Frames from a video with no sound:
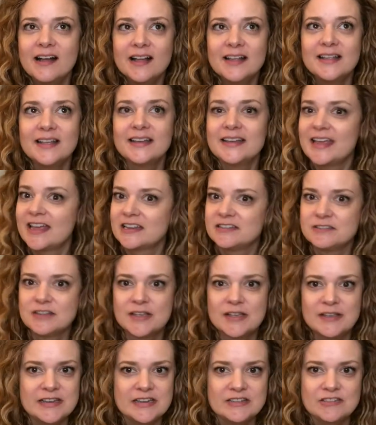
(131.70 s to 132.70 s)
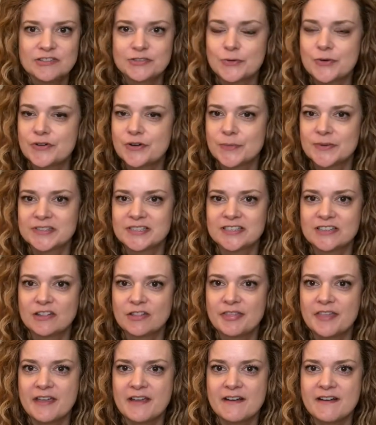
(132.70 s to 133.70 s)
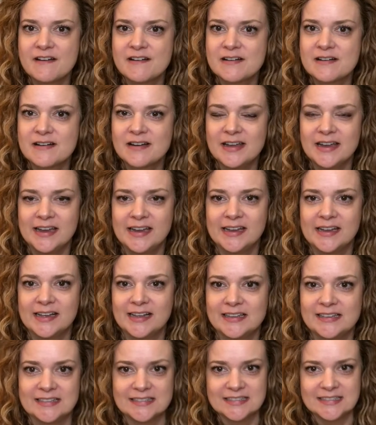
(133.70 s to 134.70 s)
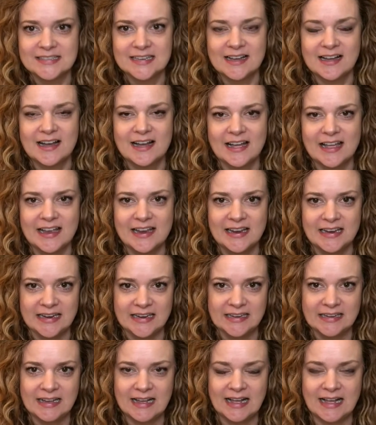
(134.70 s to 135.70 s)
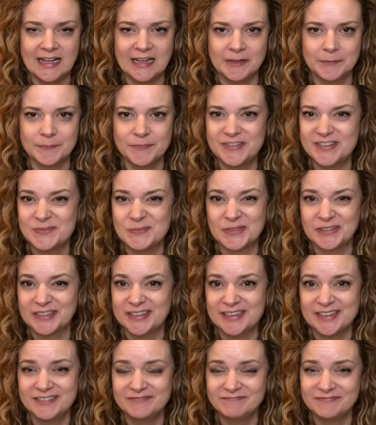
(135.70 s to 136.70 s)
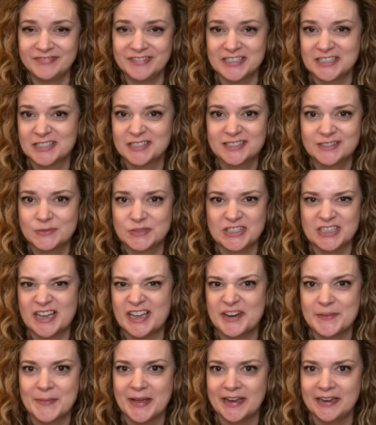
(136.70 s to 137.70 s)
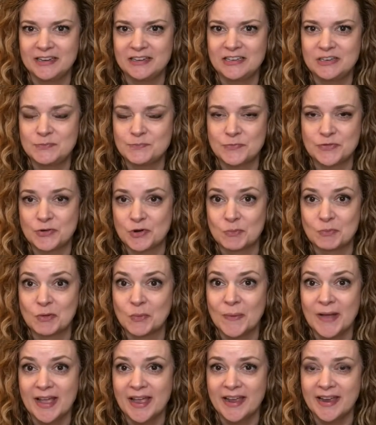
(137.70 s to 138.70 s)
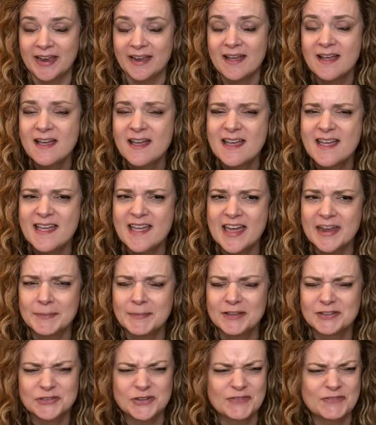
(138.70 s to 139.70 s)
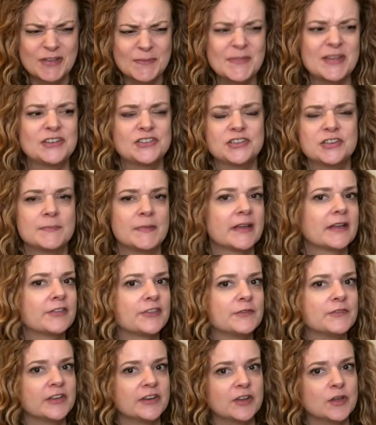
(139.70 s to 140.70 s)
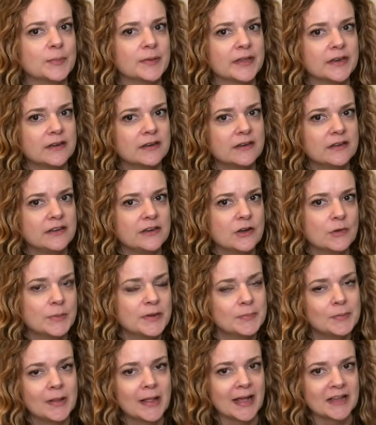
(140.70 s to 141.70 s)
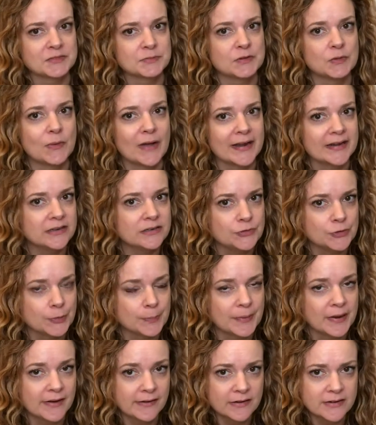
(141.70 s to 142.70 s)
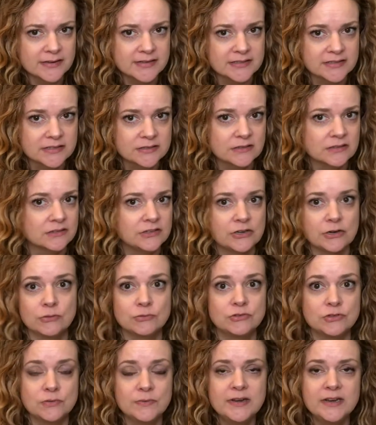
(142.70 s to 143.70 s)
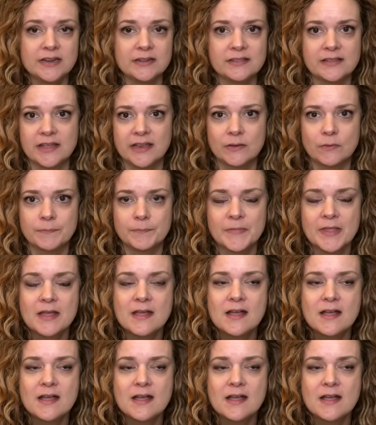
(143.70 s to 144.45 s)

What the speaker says: again, eating disorder was still there, and I didn't really, this was kind of my normal way. And I'm not sure if I mentioned in my other video, but, people ask me, why didn't your parents, do anything?